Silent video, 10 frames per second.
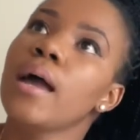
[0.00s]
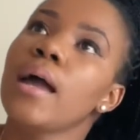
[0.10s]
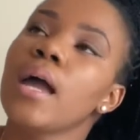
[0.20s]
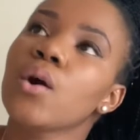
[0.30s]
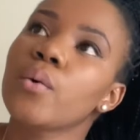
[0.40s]

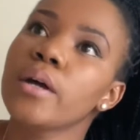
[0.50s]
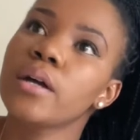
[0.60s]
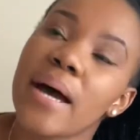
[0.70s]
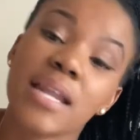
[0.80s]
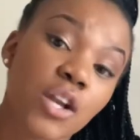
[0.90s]

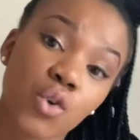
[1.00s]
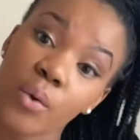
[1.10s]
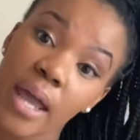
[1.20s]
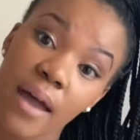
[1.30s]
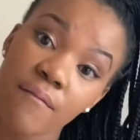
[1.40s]
I don't
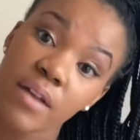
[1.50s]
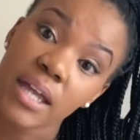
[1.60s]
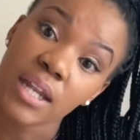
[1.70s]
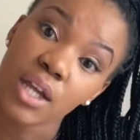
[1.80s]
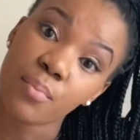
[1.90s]
have
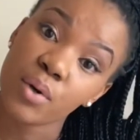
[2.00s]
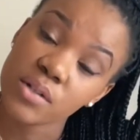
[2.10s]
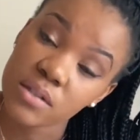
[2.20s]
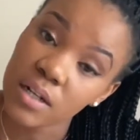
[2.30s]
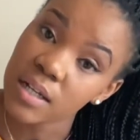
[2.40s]
any
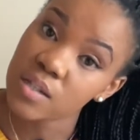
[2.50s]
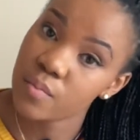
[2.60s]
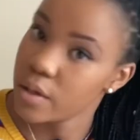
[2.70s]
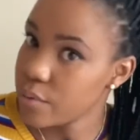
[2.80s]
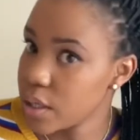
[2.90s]
personal
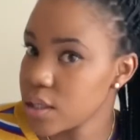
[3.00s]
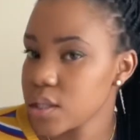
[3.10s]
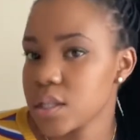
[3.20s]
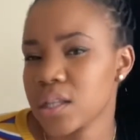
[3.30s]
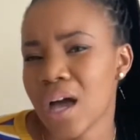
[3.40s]

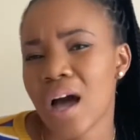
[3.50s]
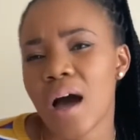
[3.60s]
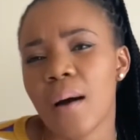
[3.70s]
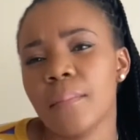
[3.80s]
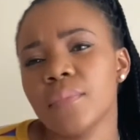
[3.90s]
experience.
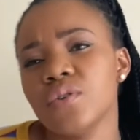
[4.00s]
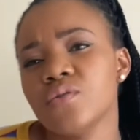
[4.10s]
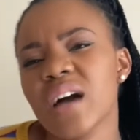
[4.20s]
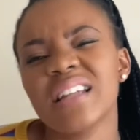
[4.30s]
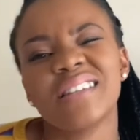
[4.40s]

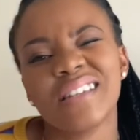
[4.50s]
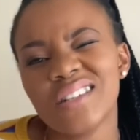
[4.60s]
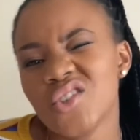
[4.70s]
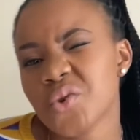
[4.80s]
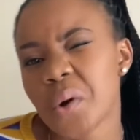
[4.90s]
I
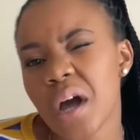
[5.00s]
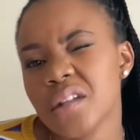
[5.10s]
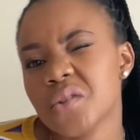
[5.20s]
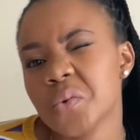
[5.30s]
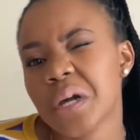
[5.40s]
did try
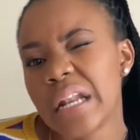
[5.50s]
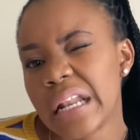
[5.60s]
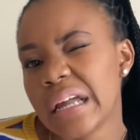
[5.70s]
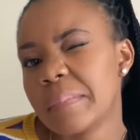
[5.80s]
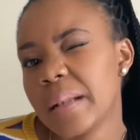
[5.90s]
to kind of
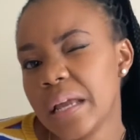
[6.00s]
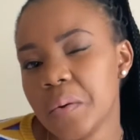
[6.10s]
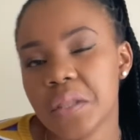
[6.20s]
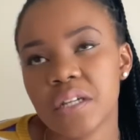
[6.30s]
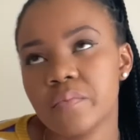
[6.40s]
like play
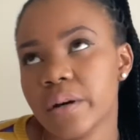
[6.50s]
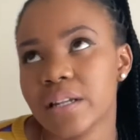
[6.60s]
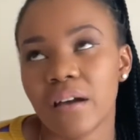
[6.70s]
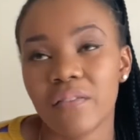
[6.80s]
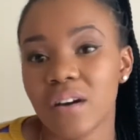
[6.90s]
with it,
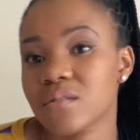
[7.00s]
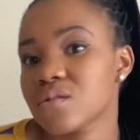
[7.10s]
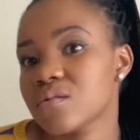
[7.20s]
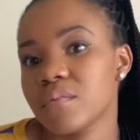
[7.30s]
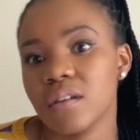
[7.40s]
but I found it
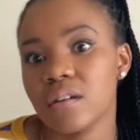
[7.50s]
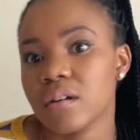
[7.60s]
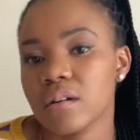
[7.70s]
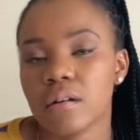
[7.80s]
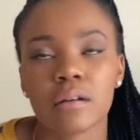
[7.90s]
to be
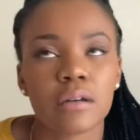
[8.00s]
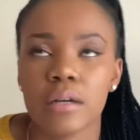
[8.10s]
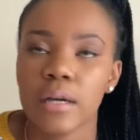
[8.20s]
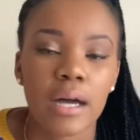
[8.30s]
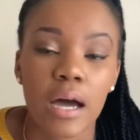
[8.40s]

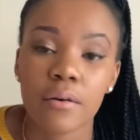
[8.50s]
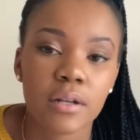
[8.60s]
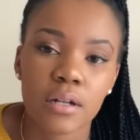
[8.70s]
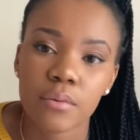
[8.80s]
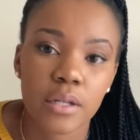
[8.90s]
I
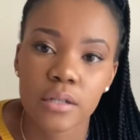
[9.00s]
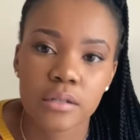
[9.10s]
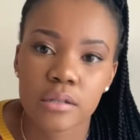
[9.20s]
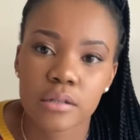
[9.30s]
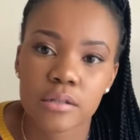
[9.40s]
really
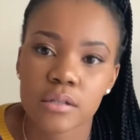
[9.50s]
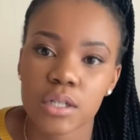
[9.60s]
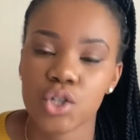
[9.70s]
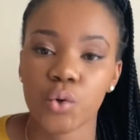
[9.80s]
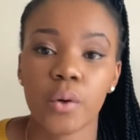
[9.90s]
didn't
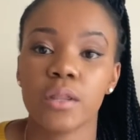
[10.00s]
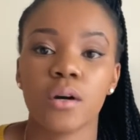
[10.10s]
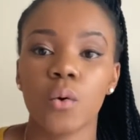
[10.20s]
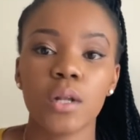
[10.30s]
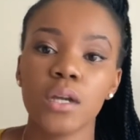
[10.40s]
enjoy it. The
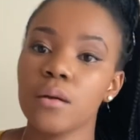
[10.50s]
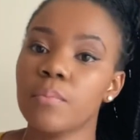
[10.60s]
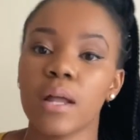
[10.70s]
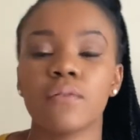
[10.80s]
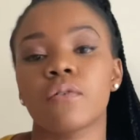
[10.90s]
only
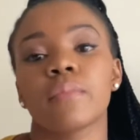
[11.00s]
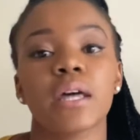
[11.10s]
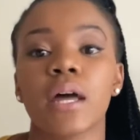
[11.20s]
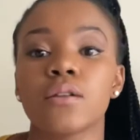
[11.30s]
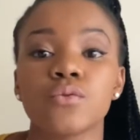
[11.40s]
platform
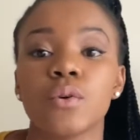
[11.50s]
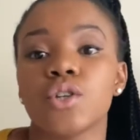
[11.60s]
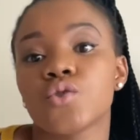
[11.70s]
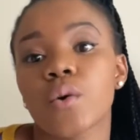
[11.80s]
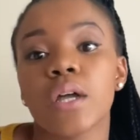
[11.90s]
that I do
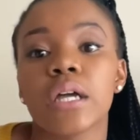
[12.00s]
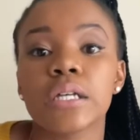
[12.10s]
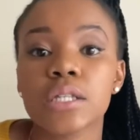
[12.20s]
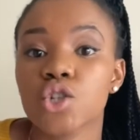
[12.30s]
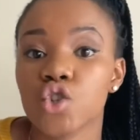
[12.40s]
enjoy
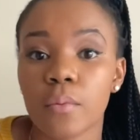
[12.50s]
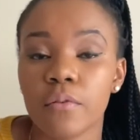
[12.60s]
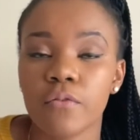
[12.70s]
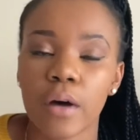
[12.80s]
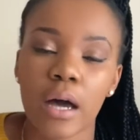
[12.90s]
is
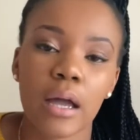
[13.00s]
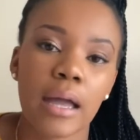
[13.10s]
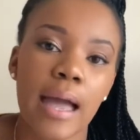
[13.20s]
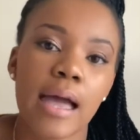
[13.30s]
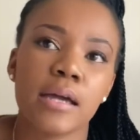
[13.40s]
Shopify,
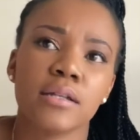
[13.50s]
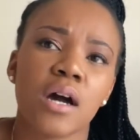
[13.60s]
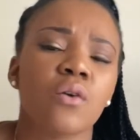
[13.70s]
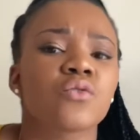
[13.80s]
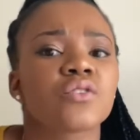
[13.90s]
and
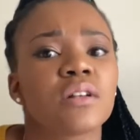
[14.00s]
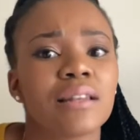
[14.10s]
I'll also